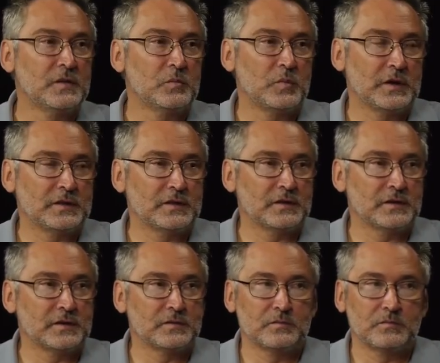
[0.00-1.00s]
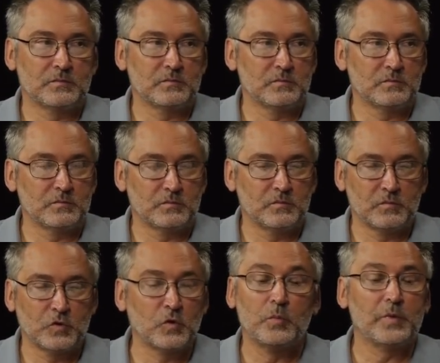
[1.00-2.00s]
but
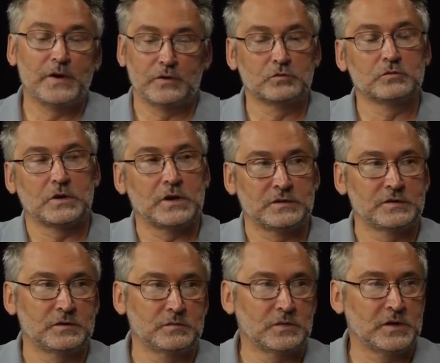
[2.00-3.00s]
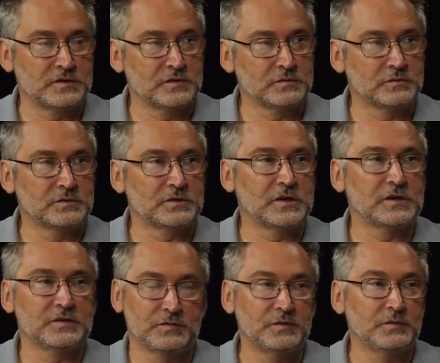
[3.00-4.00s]
compared to other
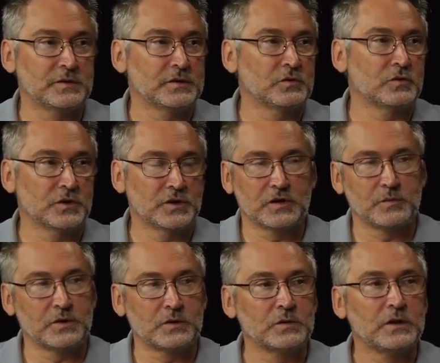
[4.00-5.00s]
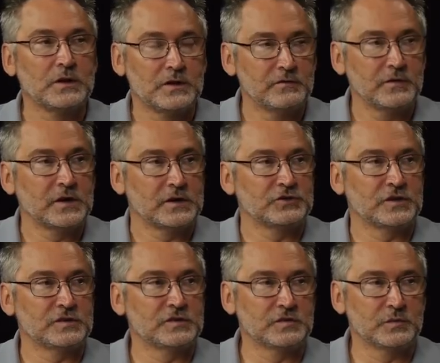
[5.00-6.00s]
studies we were talking about, we are
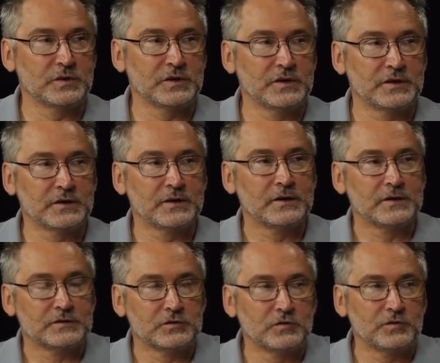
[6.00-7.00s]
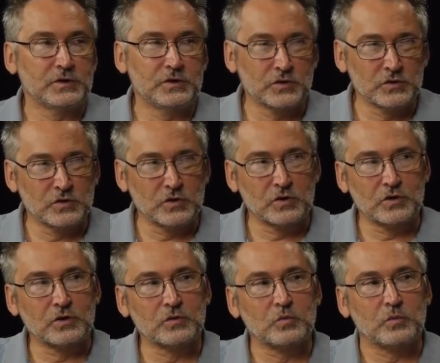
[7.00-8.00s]
just in the beginning. So we don't
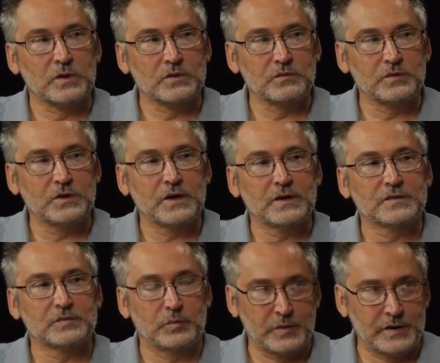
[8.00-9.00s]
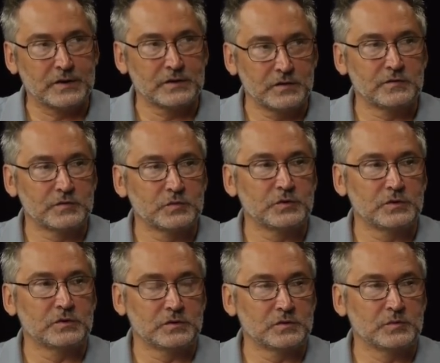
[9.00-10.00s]
know, but we expect it will
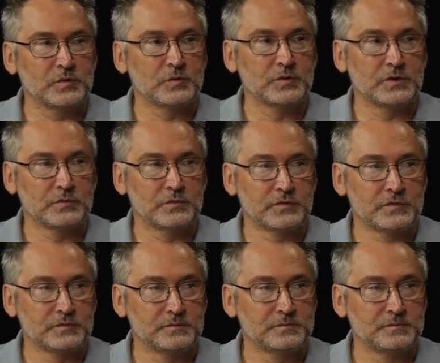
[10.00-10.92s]
be helpful.